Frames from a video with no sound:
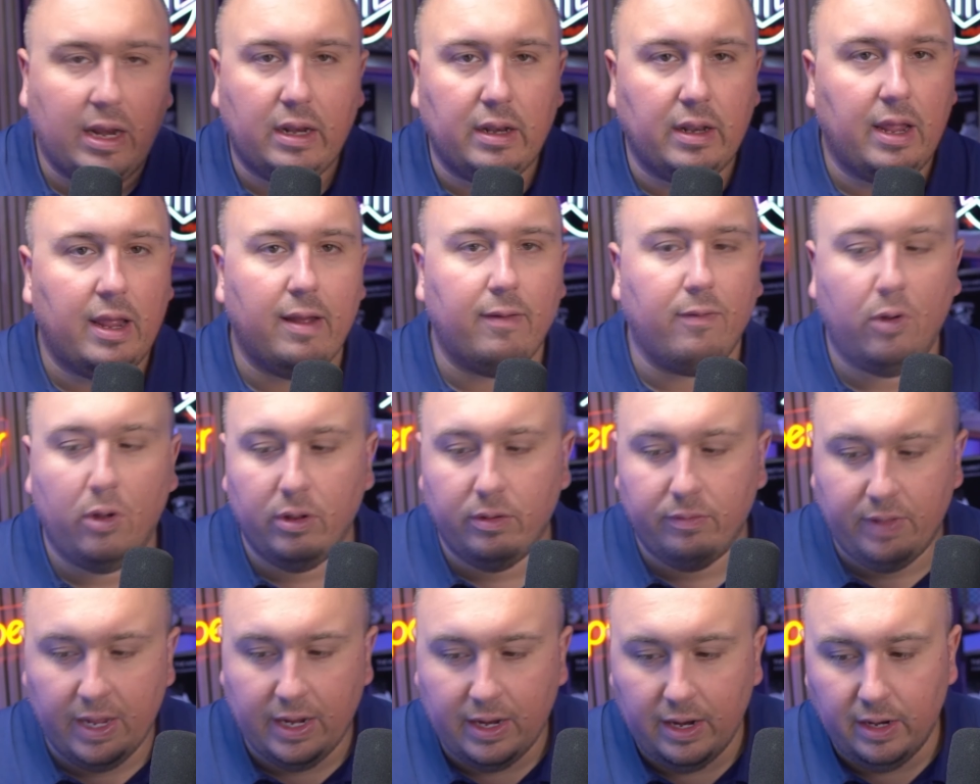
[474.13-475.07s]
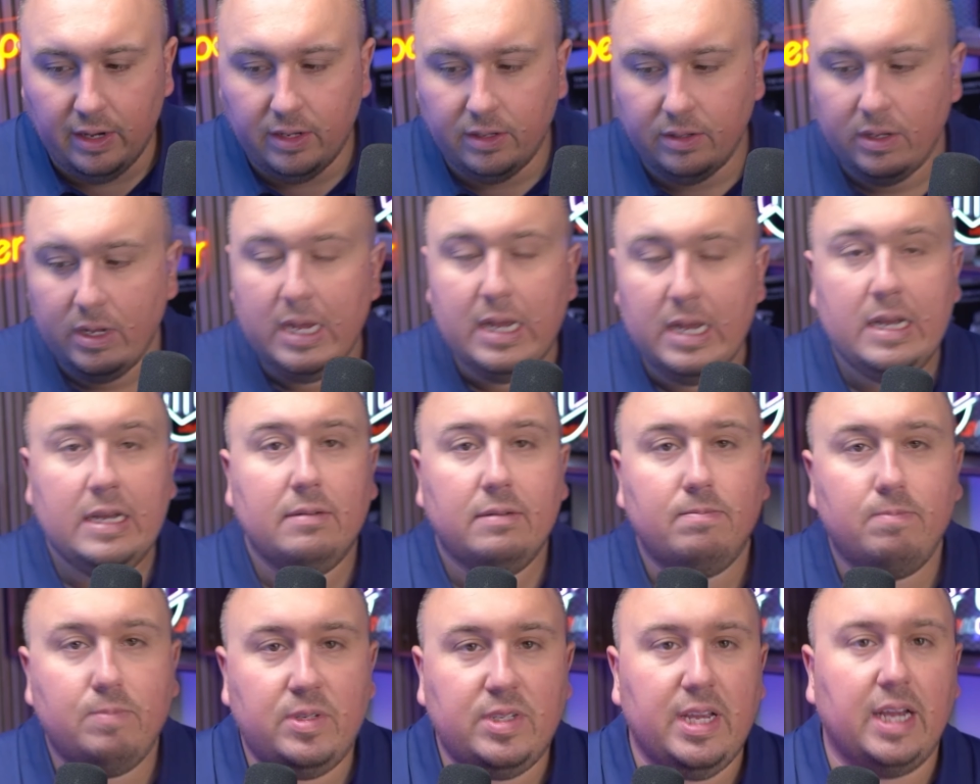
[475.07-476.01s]
And they have all of that kind of
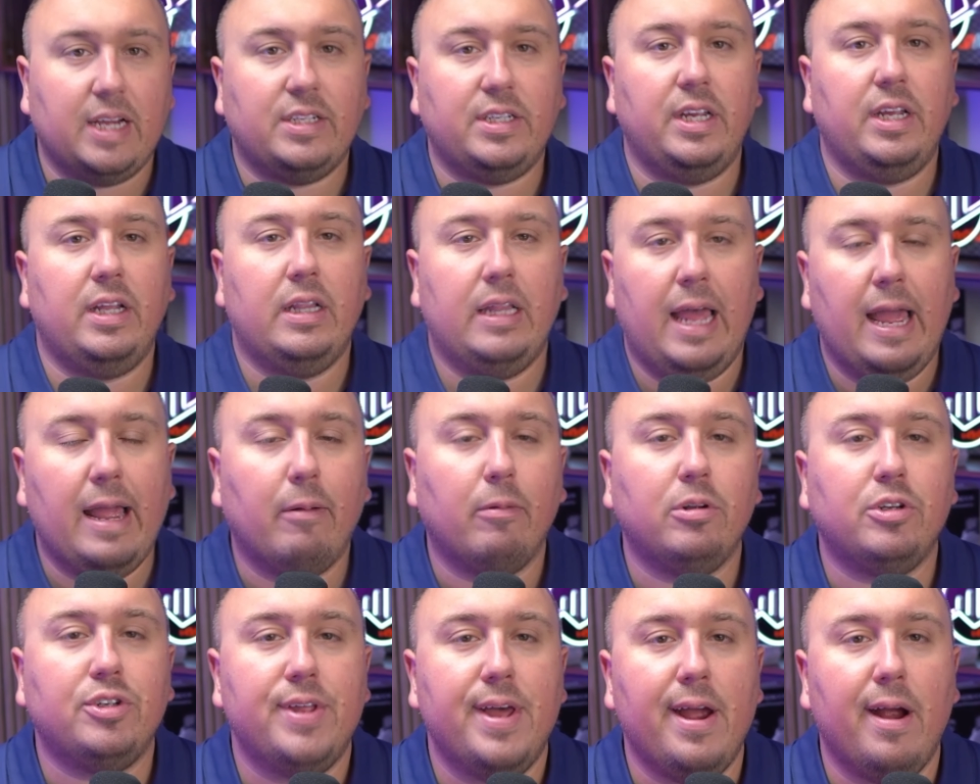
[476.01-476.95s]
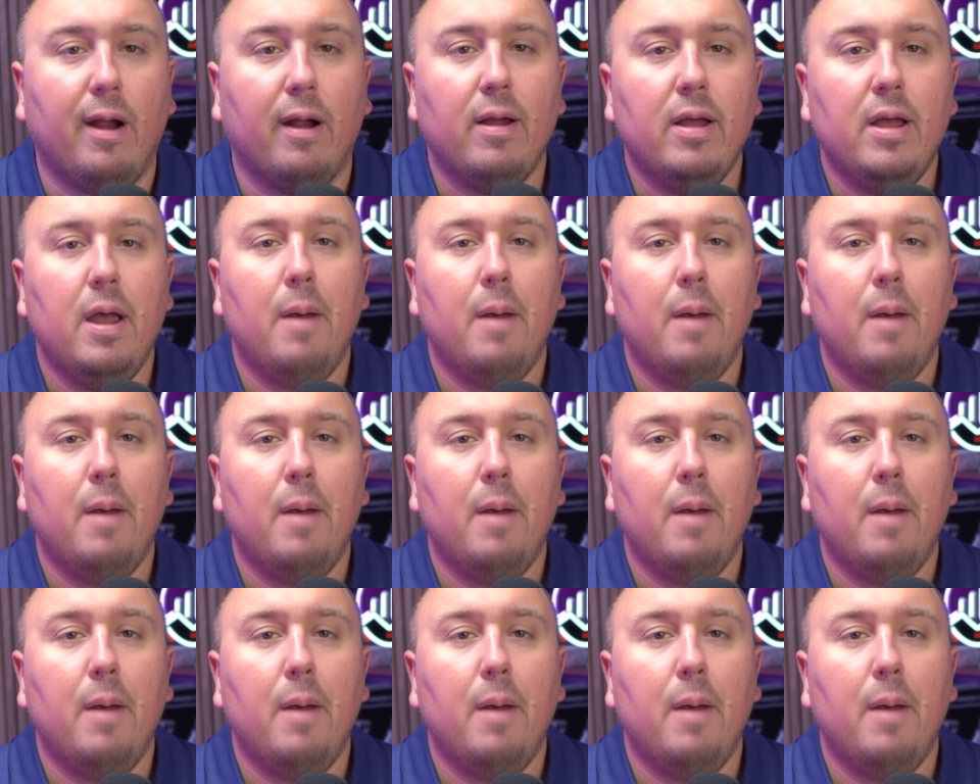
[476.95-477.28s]
sexy language there.